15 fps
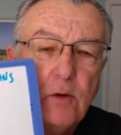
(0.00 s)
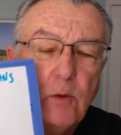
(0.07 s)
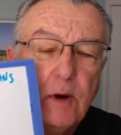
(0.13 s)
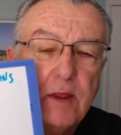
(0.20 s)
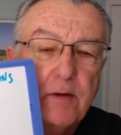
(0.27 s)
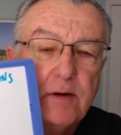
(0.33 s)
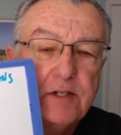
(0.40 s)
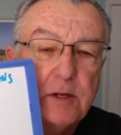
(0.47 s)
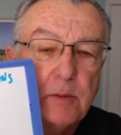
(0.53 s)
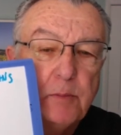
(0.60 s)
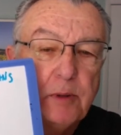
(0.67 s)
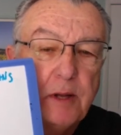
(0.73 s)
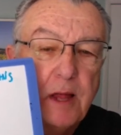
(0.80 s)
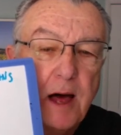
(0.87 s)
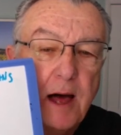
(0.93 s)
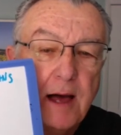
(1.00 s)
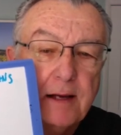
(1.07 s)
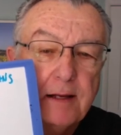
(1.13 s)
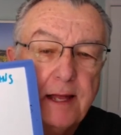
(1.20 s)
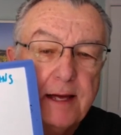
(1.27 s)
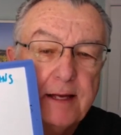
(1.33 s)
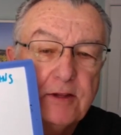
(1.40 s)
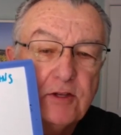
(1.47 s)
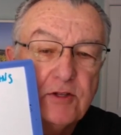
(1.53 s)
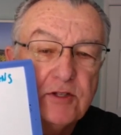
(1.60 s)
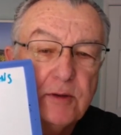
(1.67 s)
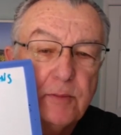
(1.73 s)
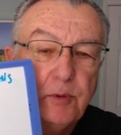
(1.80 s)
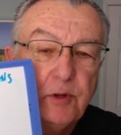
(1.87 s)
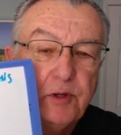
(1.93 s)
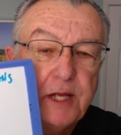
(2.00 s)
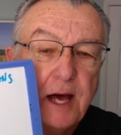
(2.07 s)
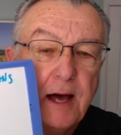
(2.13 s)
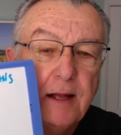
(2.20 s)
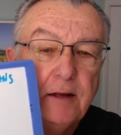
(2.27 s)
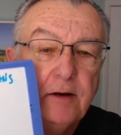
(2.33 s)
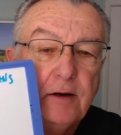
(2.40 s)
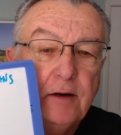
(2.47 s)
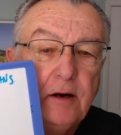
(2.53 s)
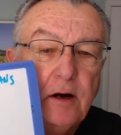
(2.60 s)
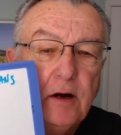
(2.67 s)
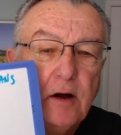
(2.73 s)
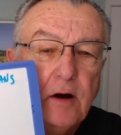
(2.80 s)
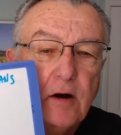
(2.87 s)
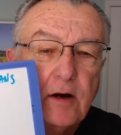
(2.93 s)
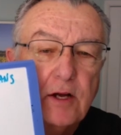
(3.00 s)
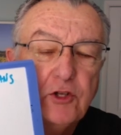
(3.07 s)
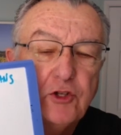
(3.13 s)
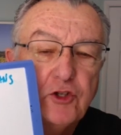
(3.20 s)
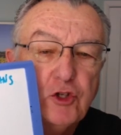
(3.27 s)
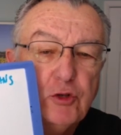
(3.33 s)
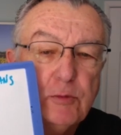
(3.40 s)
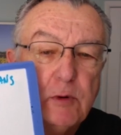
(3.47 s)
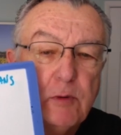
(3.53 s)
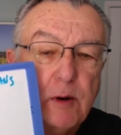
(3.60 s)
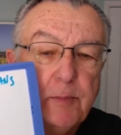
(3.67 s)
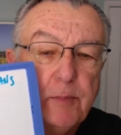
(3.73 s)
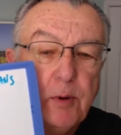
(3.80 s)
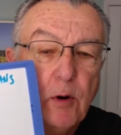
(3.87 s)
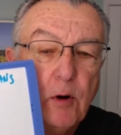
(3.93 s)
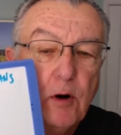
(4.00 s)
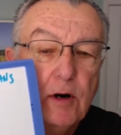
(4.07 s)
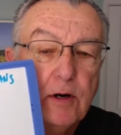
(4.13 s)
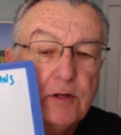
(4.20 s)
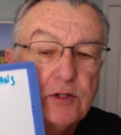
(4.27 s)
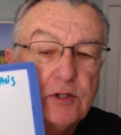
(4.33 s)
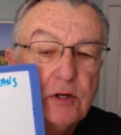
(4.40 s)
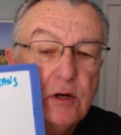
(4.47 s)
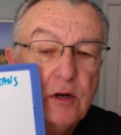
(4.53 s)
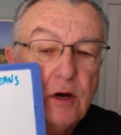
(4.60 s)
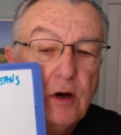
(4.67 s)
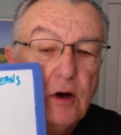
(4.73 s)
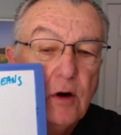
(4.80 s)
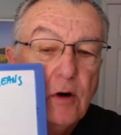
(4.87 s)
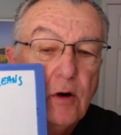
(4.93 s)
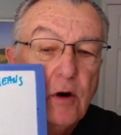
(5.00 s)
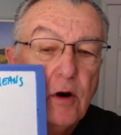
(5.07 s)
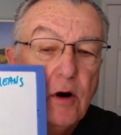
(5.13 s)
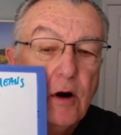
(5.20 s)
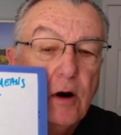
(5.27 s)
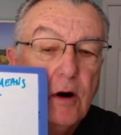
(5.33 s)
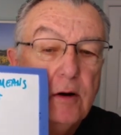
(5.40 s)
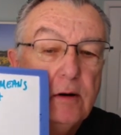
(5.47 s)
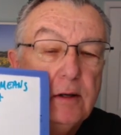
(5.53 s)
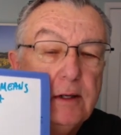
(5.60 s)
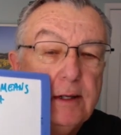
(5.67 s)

whether it's a blog like The Simple Dollar or Consumer Reports or